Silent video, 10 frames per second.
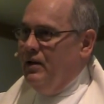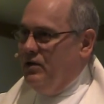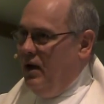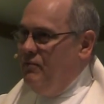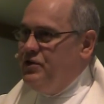
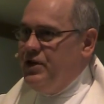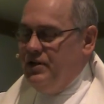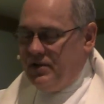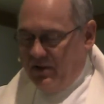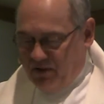Love
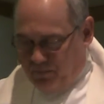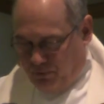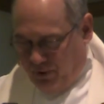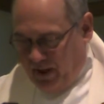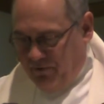Jesus,
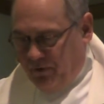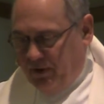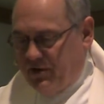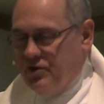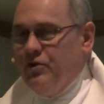pray for
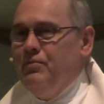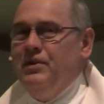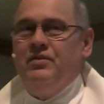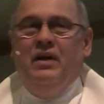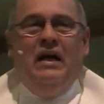
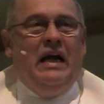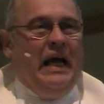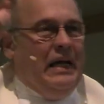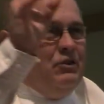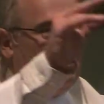discernment,
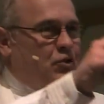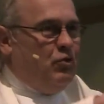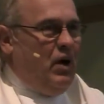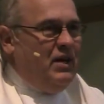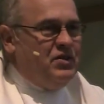and
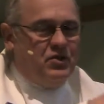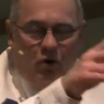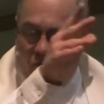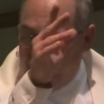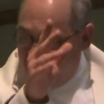
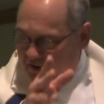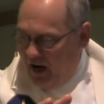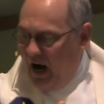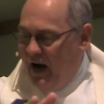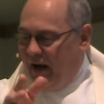trust over
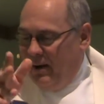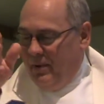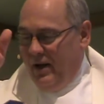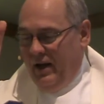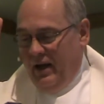
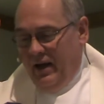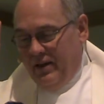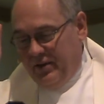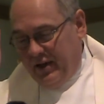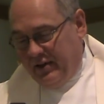time
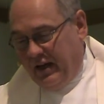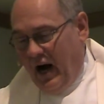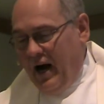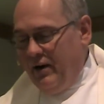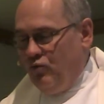that
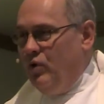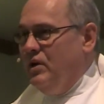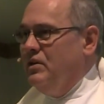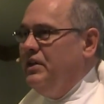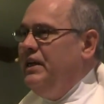God
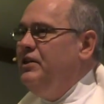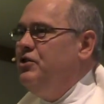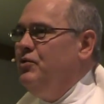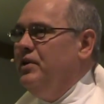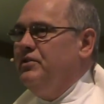will lead
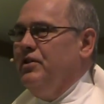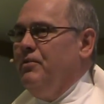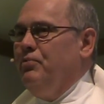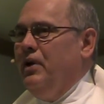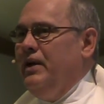you into the
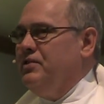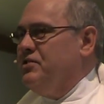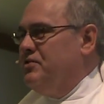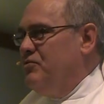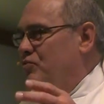
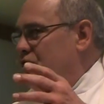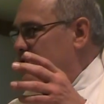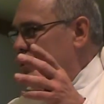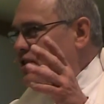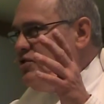place
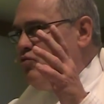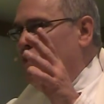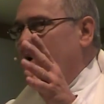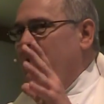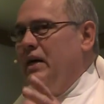just
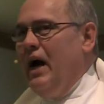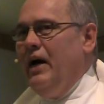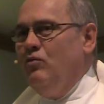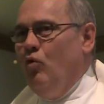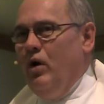where
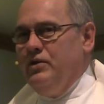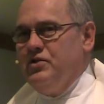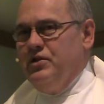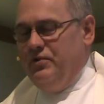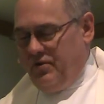God
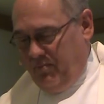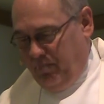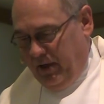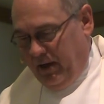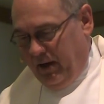wants you to
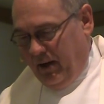be.